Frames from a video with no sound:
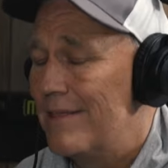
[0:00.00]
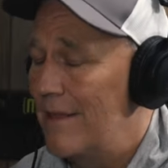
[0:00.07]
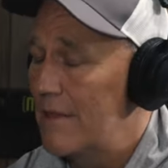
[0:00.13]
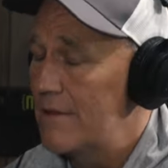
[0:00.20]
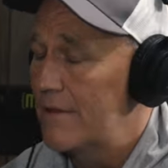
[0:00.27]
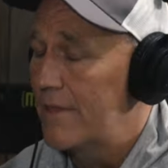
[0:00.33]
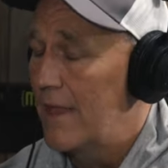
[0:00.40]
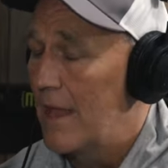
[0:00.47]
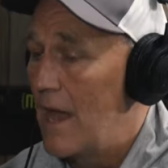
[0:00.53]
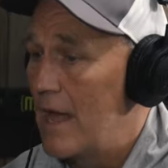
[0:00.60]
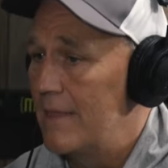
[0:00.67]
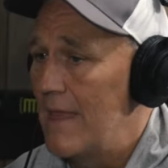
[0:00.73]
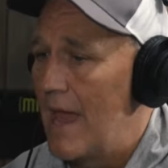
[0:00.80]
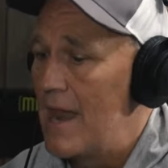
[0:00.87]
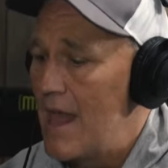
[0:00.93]
The other thing
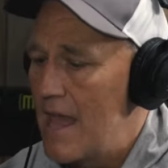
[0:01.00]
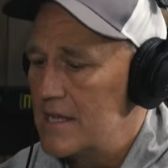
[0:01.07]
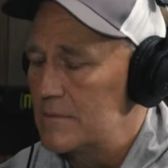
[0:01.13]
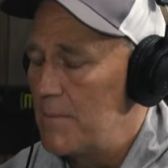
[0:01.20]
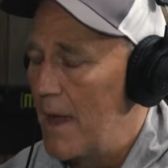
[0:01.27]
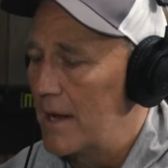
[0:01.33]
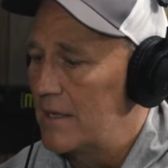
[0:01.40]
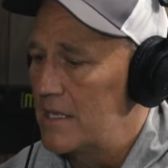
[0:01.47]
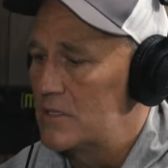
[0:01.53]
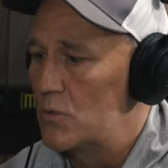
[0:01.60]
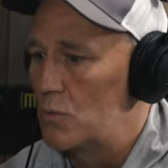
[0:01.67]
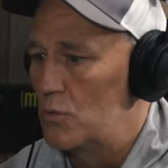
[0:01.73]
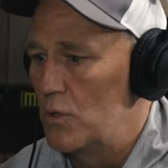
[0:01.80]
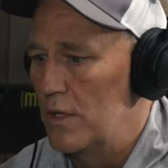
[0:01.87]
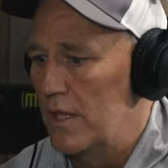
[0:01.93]
on that aspect,
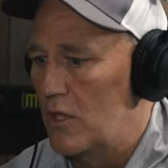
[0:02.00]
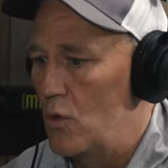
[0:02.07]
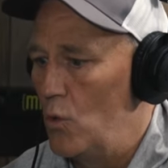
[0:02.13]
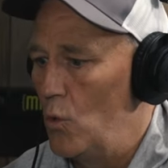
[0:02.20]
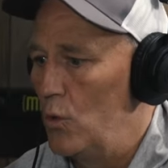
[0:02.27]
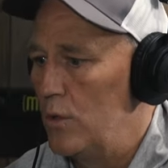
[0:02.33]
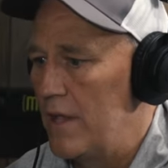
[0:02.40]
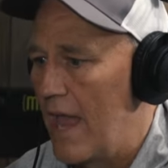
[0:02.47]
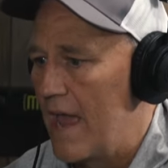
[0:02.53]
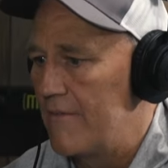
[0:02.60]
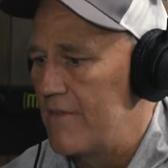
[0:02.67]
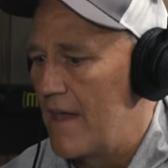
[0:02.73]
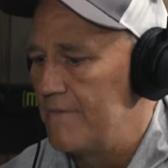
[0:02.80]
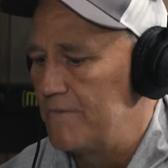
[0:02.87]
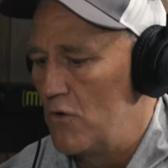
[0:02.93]
it's really cool to
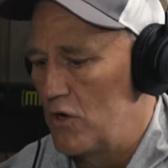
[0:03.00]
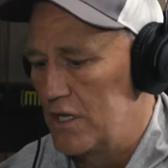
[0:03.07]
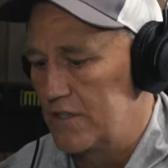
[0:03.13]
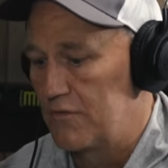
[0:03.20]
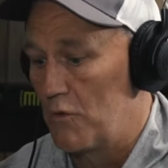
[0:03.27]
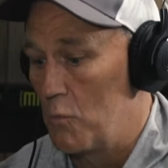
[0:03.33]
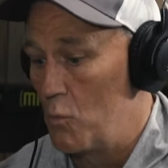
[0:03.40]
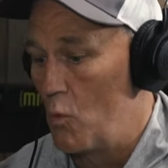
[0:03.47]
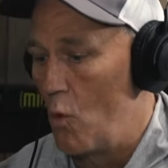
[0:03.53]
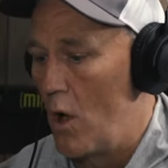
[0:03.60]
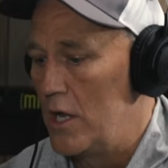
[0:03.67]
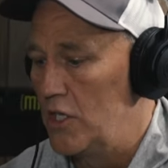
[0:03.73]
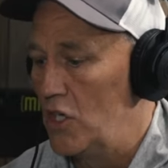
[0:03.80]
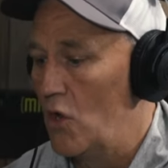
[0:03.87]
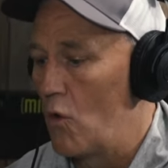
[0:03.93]
have that footage from
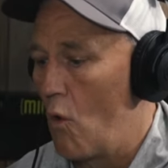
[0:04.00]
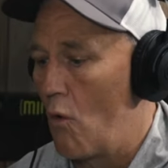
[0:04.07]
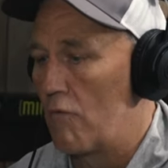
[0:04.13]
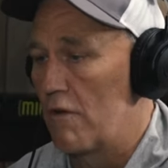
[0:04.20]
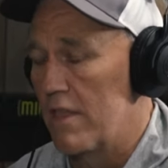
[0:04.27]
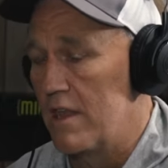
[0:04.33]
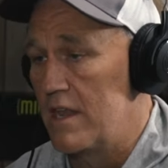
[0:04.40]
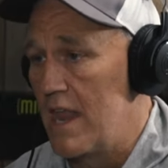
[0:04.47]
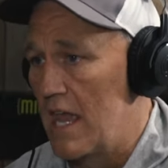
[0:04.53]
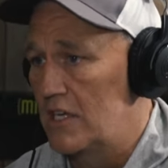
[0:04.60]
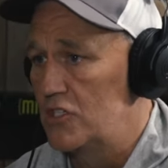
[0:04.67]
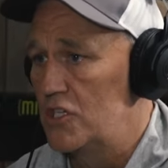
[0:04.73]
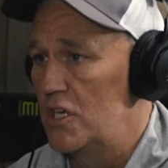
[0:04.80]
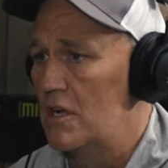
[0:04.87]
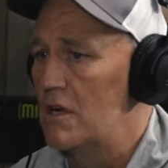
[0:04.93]
1 year over the
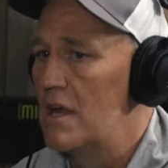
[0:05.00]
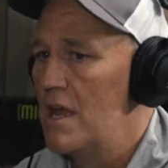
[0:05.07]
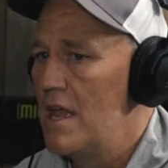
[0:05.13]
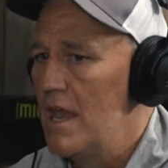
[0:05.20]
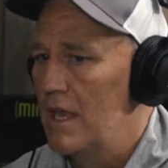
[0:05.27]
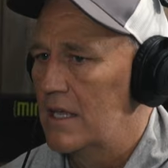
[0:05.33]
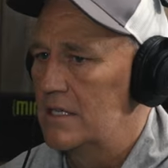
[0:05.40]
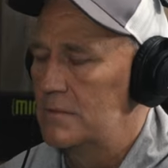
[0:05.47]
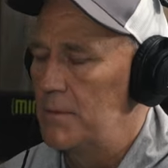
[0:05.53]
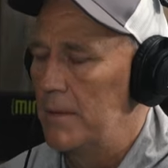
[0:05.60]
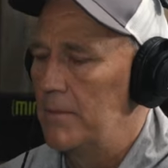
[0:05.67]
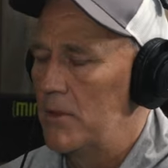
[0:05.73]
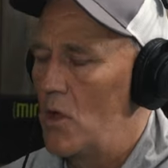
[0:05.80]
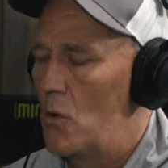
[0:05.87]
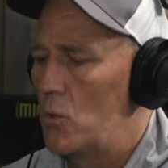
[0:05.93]
next year, because
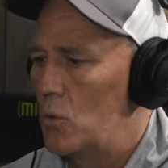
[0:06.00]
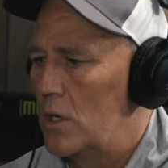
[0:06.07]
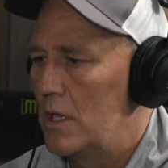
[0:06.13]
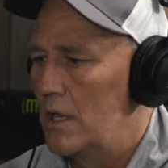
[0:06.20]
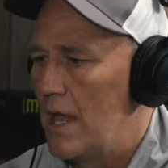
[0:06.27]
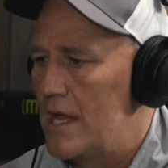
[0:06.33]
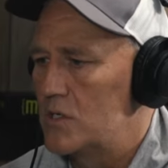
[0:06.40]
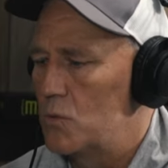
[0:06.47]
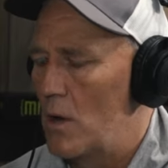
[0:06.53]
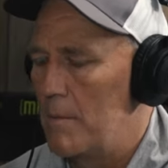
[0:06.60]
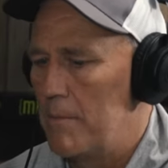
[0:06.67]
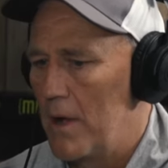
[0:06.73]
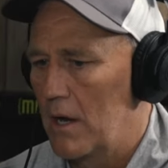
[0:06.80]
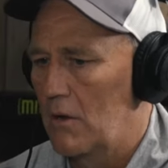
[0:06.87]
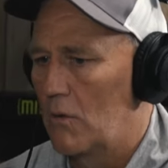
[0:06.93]
people don't realize when
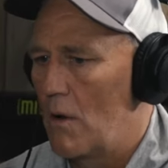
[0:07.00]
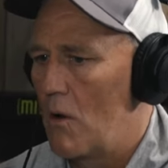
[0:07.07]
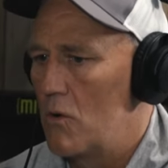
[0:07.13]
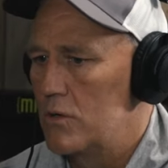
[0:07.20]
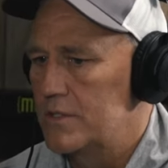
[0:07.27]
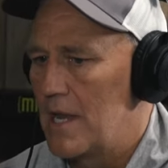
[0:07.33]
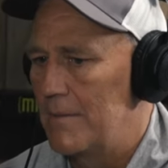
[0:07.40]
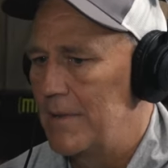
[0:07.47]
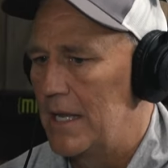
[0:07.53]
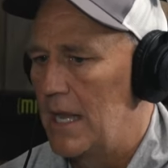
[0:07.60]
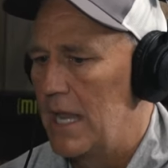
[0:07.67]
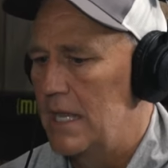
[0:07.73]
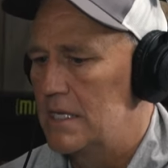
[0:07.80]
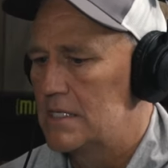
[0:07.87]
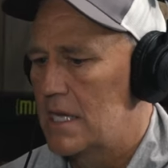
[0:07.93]
a buck grows, I
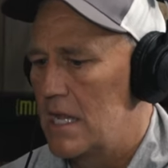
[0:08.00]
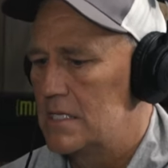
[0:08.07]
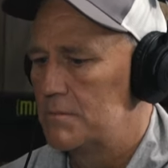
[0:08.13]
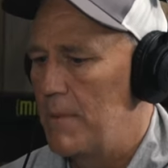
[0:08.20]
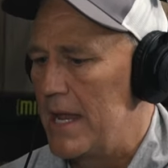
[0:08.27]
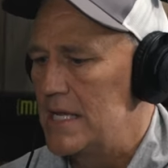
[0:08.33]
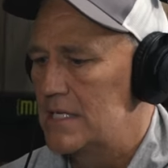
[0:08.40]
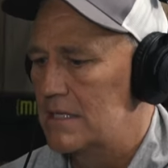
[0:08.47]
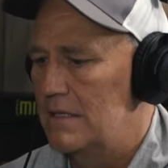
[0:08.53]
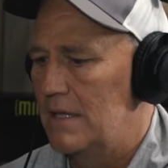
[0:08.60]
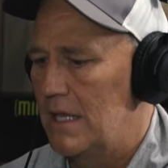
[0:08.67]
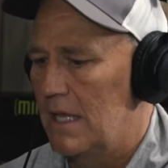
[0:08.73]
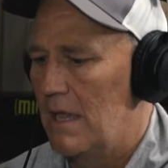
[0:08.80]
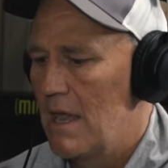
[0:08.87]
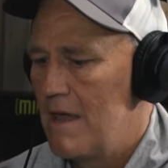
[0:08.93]
mean, his
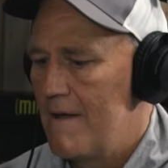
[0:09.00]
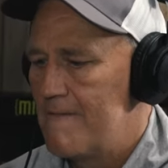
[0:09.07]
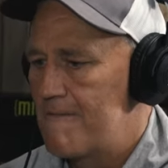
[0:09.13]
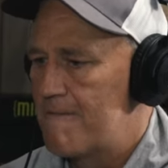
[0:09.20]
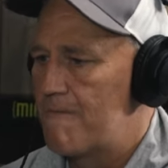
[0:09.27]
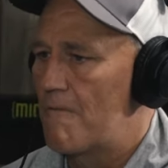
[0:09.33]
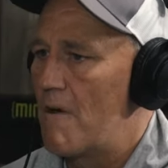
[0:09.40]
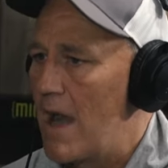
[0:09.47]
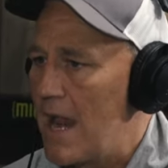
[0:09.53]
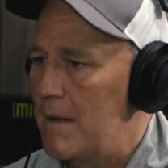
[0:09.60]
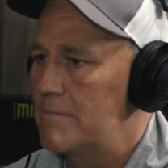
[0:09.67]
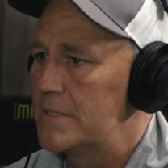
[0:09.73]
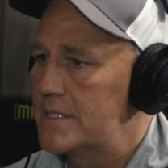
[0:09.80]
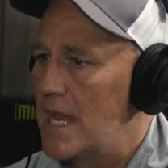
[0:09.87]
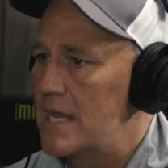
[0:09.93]
basically
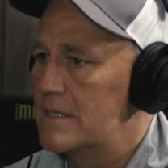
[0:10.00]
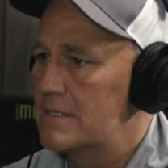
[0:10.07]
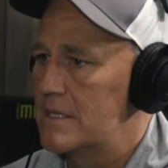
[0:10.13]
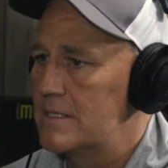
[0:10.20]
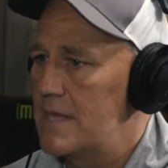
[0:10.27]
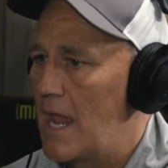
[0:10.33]
frame stays the